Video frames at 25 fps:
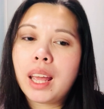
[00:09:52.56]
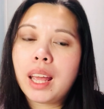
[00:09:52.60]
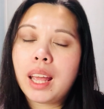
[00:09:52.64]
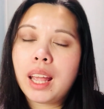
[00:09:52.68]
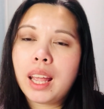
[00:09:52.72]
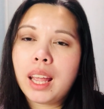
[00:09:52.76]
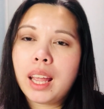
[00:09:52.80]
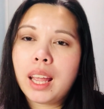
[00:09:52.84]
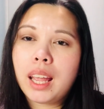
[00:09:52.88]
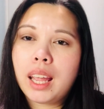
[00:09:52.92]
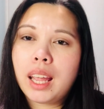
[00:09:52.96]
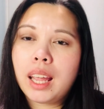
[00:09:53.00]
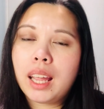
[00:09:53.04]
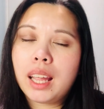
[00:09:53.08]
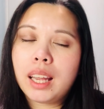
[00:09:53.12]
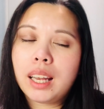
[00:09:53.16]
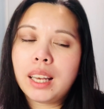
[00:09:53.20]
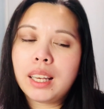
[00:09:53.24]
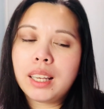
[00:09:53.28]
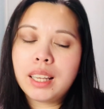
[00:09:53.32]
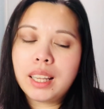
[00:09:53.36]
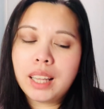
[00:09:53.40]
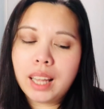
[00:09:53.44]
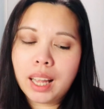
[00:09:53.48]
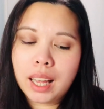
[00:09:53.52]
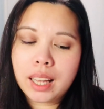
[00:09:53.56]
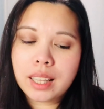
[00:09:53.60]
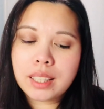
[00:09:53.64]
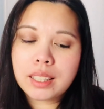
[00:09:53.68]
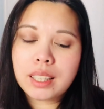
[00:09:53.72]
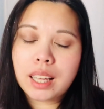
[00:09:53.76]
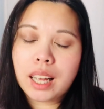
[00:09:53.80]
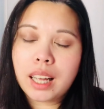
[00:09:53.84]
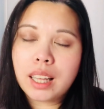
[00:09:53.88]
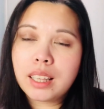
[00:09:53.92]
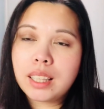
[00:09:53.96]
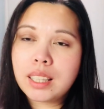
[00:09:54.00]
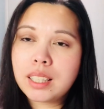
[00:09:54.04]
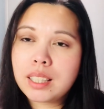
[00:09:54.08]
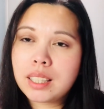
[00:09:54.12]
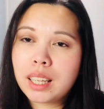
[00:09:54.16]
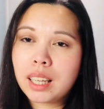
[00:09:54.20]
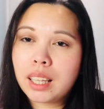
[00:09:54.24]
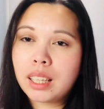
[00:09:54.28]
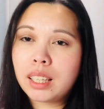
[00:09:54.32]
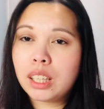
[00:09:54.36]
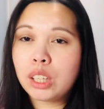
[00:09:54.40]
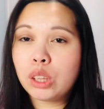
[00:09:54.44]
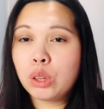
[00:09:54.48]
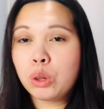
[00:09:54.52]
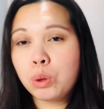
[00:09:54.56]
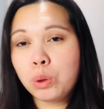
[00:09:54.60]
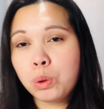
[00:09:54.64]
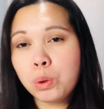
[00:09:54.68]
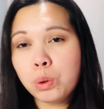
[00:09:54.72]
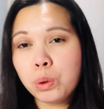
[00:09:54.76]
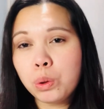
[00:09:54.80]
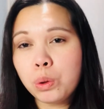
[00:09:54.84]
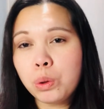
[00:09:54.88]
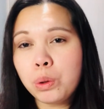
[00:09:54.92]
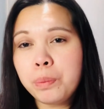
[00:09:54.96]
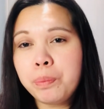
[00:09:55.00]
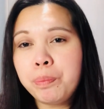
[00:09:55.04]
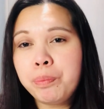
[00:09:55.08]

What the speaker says: And yes, I decided to